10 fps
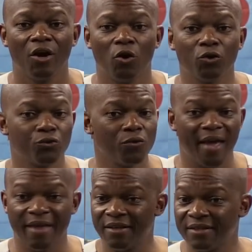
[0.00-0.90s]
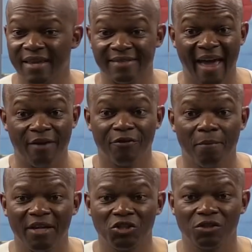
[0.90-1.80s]
Go through these as
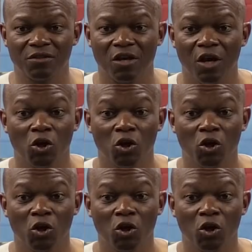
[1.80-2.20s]
affirmations.